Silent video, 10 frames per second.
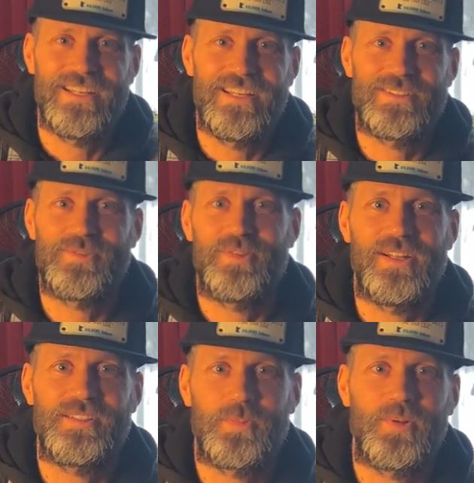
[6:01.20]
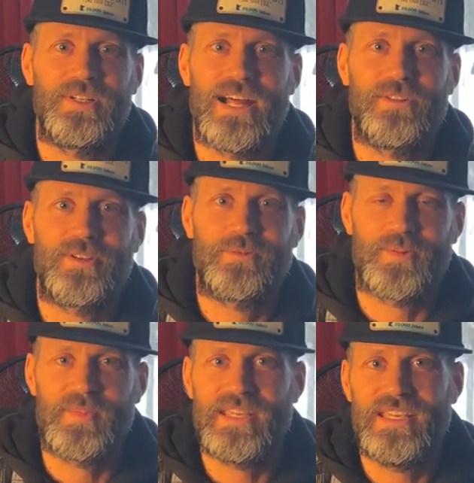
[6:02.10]
it's fun to put it out there
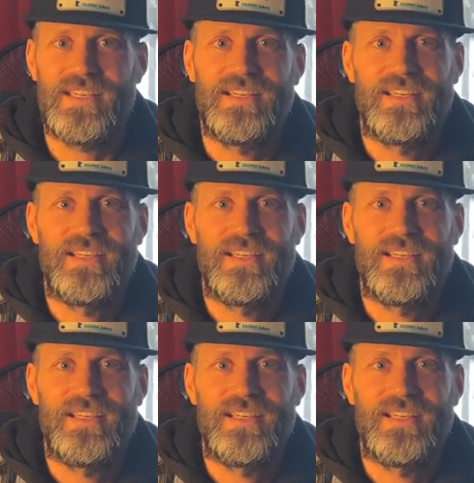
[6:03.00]
for me,